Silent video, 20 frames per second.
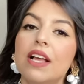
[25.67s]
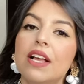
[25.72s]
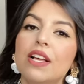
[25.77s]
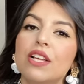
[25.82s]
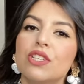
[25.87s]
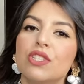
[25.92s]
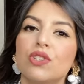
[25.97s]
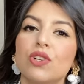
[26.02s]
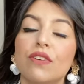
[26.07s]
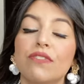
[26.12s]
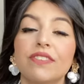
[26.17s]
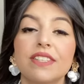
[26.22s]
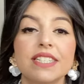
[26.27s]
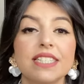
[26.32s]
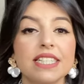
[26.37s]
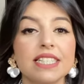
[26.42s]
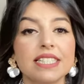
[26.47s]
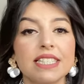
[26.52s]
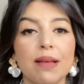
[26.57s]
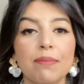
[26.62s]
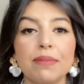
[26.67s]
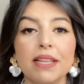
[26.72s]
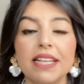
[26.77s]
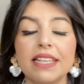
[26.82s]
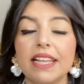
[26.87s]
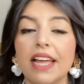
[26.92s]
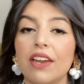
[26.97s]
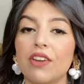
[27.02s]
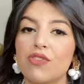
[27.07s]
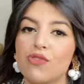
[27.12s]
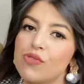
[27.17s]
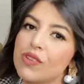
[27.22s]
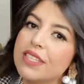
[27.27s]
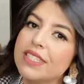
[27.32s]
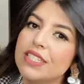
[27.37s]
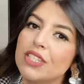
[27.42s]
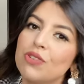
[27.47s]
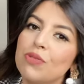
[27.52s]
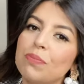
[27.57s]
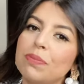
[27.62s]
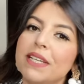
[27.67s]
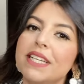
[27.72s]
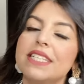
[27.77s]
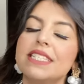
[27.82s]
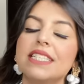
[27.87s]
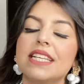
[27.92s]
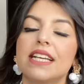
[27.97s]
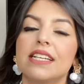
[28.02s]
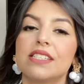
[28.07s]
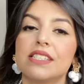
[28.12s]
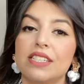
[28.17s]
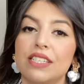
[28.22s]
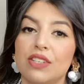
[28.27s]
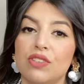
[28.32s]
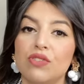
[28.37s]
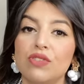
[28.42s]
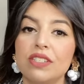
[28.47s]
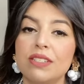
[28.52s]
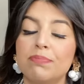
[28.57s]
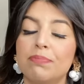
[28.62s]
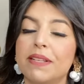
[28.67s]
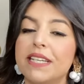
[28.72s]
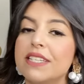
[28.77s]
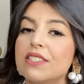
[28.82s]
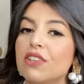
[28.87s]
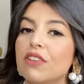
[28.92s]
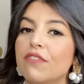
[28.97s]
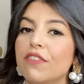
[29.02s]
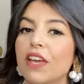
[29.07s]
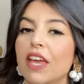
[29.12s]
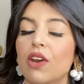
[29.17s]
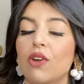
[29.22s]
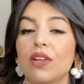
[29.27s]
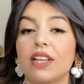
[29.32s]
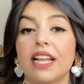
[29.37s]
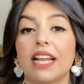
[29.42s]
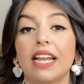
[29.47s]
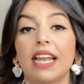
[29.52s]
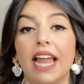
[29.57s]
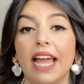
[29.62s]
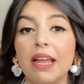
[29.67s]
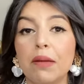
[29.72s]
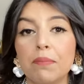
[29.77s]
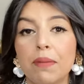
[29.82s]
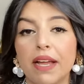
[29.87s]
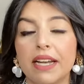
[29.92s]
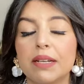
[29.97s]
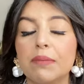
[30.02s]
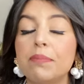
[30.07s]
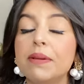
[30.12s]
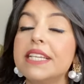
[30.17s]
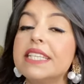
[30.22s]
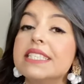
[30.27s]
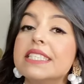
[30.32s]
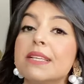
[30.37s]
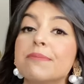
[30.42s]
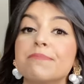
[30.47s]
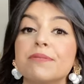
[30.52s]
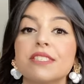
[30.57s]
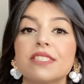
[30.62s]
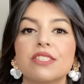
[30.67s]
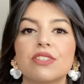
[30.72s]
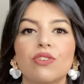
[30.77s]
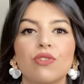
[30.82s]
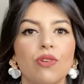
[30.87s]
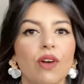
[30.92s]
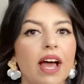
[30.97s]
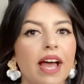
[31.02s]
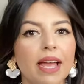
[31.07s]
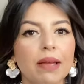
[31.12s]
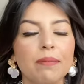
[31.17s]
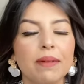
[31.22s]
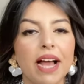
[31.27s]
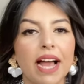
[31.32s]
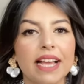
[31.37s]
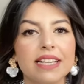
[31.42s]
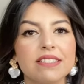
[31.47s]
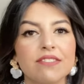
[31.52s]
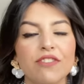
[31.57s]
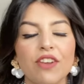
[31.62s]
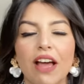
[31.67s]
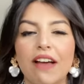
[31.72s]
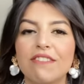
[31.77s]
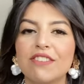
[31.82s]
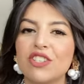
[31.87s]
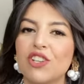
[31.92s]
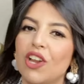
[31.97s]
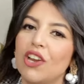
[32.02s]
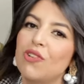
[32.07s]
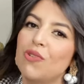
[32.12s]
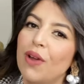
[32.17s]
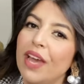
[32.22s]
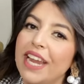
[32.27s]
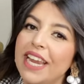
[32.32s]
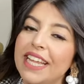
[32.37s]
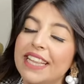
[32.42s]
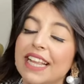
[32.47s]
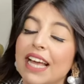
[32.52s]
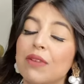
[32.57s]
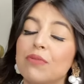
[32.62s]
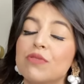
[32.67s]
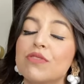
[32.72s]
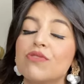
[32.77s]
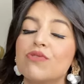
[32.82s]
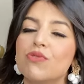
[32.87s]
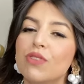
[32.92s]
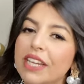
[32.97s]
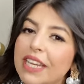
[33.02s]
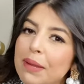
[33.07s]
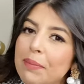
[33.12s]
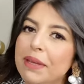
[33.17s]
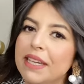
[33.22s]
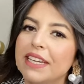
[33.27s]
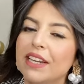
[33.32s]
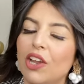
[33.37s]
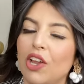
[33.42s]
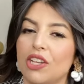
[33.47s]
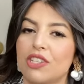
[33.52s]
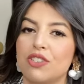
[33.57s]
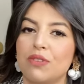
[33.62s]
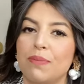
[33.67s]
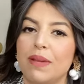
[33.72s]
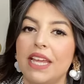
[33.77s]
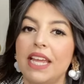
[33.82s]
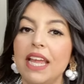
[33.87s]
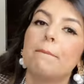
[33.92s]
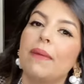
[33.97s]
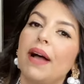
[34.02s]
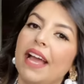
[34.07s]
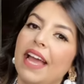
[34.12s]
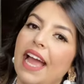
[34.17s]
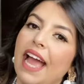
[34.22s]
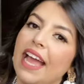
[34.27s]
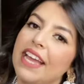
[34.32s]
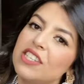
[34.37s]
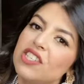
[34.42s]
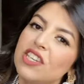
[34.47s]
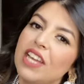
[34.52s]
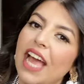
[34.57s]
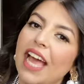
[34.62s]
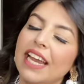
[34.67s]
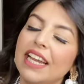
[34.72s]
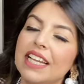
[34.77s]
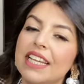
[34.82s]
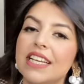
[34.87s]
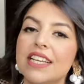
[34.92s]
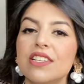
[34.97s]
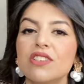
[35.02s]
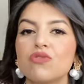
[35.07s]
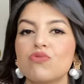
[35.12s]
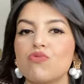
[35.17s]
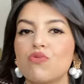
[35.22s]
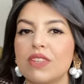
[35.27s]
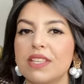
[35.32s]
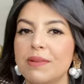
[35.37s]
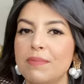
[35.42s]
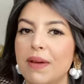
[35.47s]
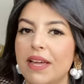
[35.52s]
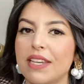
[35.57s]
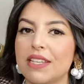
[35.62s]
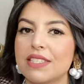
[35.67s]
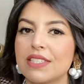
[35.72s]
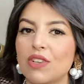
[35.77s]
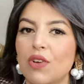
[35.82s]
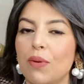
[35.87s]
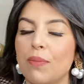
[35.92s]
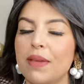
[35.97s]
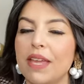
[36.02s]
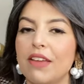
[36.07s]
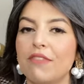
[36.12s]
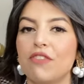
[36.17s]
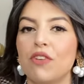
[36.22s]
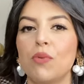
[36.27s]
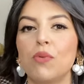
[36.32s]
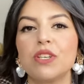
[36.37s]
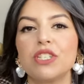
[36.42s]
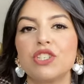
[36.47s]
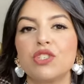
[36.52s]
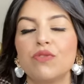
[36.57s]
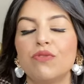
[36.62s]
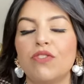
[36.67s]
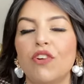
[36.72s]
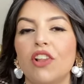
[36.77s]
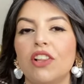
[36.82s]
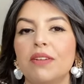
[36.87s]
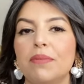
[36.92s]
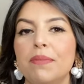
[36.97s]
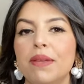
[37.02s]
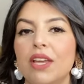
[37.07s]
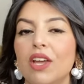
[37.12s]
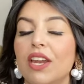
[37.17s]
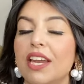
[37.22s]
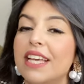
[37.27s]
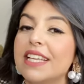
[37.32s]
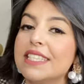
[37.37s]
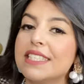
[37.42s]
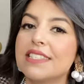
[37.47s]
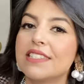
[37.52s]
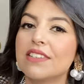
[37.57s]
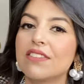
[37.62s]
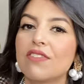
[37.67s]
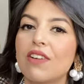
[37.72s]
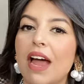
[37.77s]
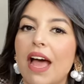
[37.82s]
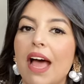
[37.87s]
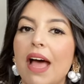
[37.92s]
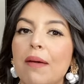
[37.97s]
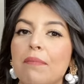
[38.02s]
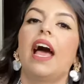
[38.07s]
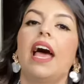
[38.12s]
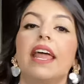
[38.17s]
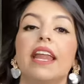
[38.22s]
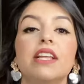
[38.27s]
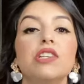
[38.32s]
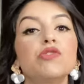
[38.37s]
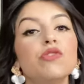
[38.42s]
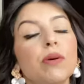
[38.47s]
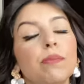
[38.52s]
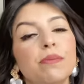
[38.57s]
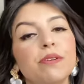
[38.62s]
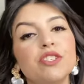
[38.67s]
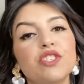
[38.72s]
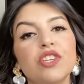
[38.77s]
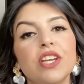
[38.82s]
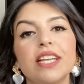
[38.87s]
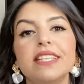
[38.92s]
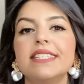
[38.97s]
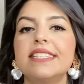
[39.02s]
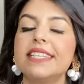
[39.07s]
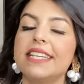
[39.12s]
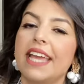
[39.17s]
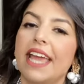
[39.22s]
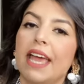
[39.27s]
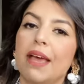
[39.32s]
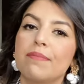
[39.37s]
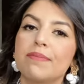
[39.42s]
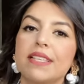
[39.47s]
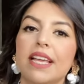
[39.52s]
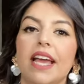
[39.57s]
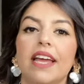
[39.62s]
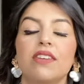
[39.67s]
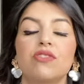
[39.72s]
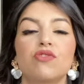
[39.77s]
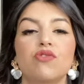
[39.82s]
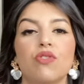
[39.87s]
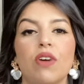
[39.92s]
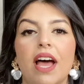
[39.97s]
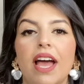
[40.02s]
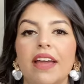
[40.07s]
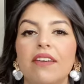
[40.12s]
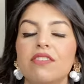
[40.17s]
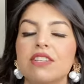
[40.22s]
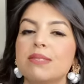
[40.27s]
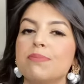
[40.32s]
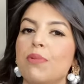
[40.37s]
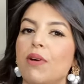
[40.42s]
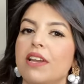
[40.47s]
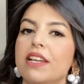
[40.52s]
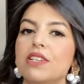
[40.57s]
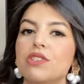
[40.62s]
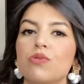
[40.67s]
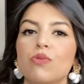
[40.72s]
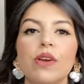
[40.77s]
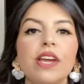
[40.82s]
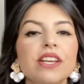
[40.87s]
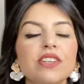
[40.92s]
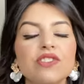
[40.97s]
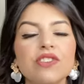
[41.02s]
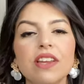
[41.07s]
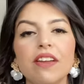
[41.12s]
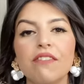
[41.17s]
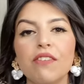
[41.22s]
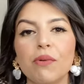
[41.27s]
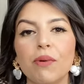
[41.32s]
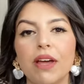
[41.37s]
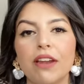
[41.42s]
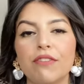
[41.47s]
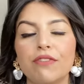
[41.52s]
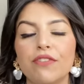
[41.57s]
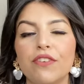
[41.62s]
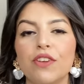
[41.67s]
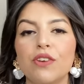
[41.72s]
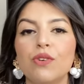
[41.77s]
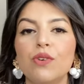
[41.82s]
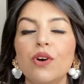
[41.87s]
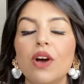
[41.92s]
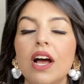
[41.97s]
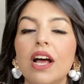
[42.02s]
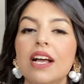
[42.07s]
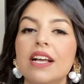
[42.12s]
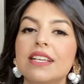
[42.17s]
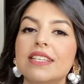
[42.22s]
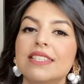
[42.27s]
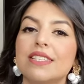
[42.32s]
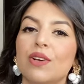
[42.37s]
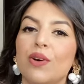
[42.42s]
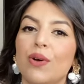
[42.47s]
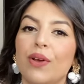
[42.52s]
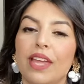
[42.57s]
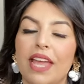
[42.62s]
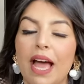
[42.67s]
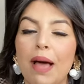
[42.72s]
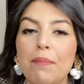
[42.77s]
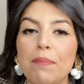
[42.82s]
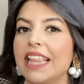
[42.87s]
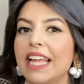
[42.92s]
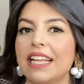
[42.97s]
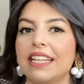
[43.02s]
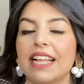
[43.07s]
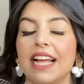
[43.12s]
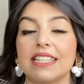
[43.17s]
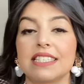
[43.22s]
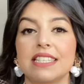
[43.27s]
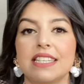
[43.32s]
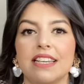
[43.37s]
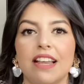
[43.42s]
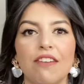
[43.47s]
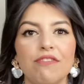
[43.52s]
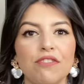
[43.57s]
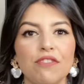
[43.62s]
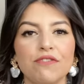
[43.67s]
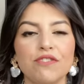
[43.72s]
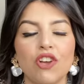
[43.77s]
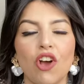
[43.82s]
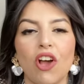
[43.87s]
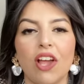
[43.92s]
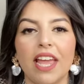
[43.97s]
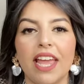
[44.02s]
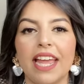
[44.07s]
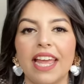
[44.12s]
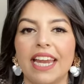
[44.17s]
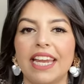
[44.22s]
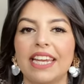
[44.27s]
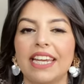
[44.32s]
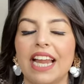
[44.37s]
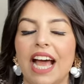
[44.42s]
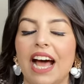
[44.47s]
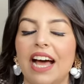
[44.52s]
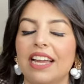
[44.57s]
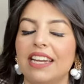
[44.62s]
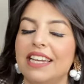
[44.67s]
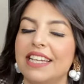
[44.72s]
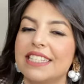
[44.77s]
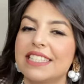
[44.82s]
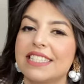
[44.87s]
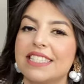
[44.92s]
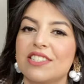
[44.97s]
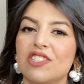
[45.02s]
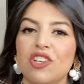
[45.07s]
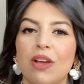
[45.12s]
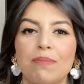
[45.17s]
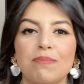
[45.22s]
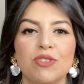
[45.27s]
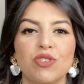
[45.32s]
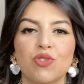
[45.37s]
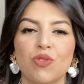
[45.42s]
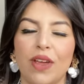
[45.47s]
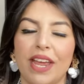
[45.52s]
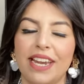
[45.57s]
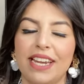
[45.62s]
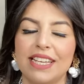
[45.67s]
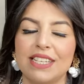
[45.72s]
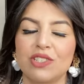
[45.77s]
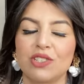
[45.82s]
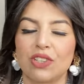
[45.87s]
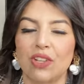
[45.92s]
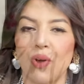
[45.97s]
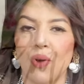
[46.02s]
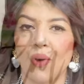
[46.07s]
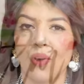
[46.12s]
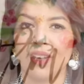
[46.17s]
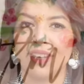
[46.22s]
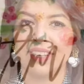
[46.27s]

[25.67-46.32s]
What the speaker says: So if this is something that interests you, please stay tuned. Please don't forget to hit that like button. Please subscribe, guys, if you haven't already. That would really mean a lot to me. My IG handle is rhythm_mia. If you wish to follow me on Instagram, and I do appreciate DMs. I try responding to each and every one of you. So yep, I think that's enough of talking, and let's jump straight into the haul.